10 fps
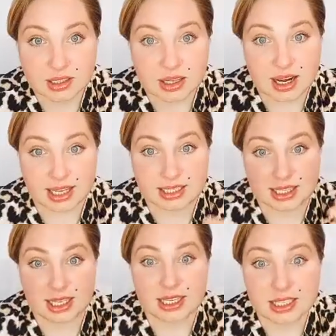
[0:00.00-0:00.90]
like
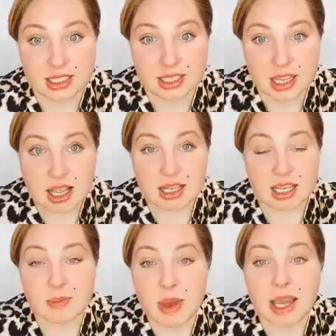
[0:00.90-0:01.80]
this.
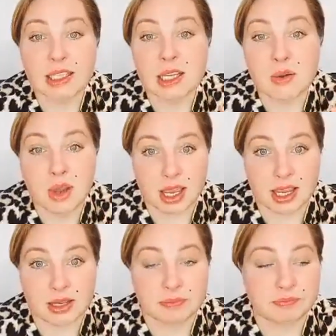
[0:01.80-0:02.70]
Like, by the
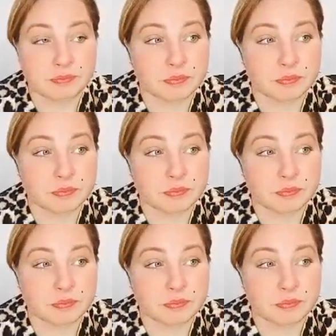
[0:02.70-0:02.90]
way,